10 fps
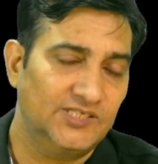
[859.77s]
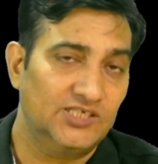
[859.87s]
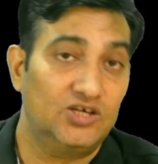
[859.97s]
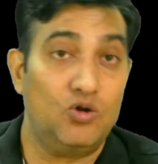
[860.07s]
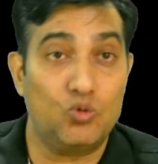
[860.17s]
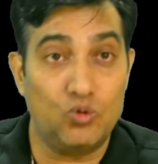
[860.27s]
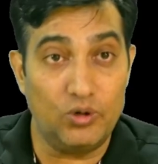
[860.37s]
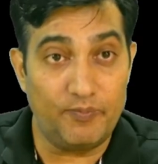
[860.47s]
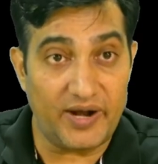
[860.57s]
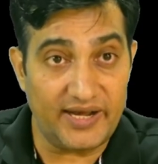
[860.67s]
Now
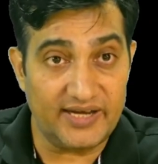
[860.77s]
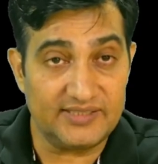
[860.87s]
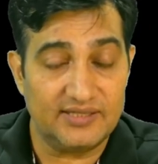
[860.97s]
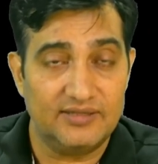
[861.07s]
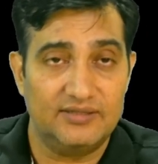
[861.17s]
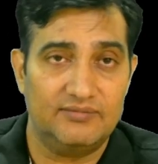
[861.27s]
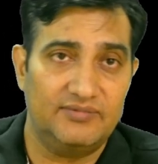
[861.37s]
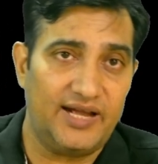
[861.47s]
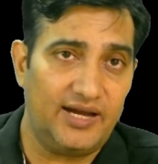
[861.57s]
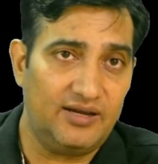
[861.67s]
good part is
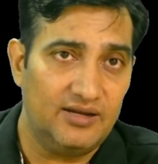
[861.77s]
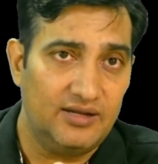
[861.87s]
that